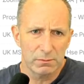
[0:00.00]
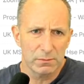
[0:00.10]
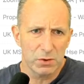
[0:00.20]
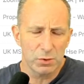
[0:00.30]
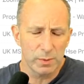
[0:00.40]

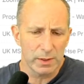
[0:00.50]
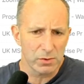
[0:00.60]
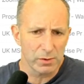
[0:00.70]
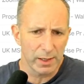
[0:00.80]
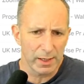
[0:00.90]
2 weeks
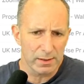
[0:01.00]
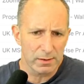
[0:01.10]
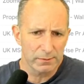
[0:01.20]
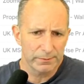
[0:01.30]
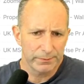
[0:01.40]
or
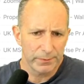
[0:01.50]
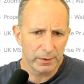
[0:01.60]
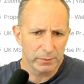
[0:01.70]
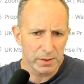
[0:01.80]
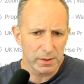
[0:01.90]
less, I
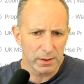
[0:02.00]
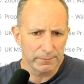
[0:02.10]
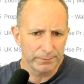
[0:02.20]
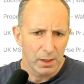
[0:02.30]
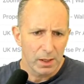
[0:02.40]
would say.
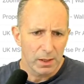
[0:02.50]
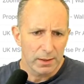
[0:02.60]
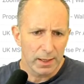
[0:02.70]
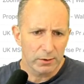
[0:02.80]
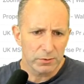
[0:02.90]

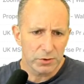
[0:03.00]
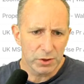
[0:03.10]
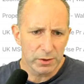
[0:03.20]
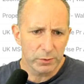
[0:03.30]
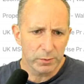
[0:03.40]
Now,
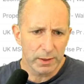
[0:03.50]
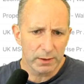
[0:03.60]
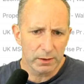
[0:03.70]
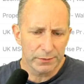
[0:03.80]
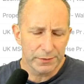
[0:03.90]
turnover
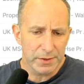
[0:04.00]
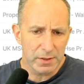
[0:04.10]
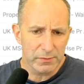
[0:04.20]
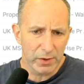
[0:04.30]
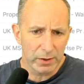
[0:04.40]
rental, this is
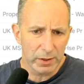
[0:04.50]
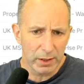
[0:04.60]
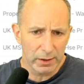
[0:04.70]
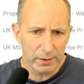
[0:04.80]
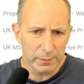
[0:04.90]
a very
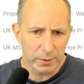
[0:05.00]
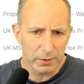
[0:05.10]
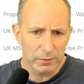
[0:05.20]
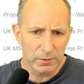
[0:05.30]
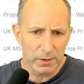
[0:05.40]
high number,
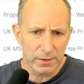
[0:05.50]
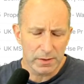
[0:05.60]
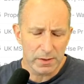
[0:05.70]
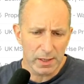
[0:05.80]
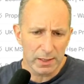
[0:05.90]
and this
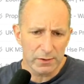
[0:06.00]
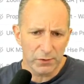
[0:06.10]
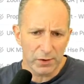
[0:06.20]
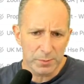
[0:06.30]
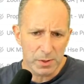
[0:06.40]
is
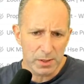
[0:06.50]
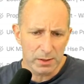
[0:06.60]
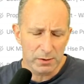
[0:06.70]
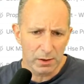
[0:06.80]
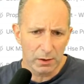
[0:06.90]

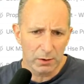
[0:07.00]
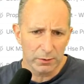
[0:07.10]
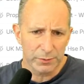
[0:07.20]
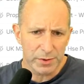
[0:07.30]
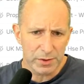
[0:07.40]
85%
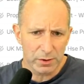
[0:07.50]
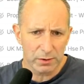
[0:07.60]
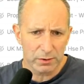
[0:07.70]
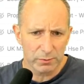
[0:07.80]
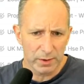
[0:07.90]
of
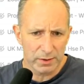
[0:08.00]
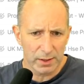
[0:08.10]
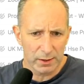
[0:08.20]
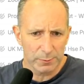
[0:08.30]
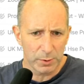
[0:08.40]
stock rented
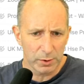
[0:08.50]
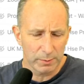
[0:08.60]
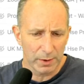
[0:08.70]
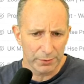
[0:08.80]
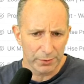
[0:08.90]
out per
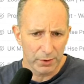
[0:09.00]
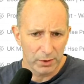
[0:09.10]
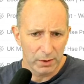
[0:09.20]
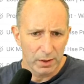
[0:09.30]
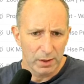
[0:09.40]
month.
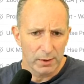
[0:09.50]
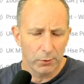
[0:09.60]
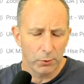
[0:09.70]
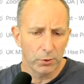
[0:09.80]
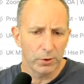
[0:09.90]

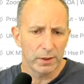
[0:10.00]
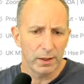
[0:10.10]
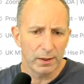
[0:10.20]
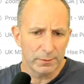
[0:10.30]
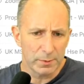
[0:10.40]
Or in
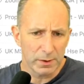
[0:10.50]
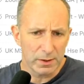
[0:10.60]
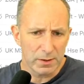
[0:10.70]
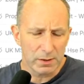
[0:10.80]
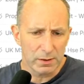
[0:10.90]
other
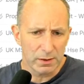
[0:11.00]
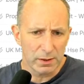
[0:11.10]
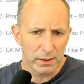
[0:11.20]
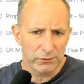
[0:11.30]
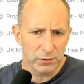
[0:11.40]
words,
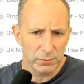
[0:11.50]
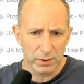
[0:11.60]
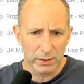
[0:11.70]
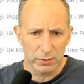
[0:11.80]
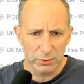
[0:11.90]
if you've got
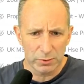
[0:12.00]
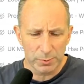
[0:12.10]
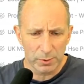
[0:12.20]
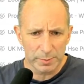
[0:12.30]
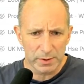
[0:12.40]
a good
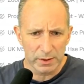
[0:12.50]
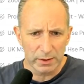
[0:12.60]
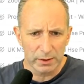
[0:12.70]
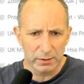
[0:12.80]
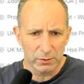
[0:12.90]

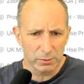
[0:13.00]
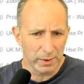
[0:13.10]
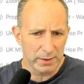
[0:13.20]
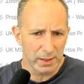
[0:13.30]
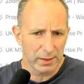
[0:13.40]
property, you'll
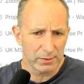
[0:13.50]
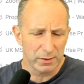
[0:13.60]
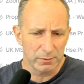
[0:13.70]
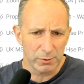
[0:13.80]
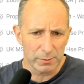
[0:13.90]
rent it out
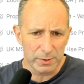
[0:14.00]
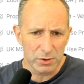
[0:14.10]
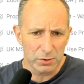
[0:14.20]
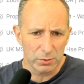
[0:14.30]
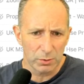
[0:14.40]
in probably
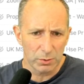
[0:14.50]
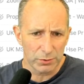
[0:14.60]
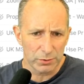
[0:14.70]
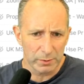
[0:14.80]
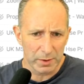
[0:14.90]
2 or
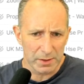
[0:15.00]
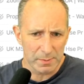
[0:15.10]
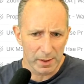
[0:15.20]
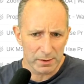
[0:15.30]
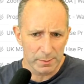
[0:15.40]
3 weeks
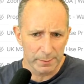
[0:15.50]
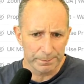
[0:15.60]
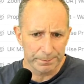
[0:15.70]
maximum.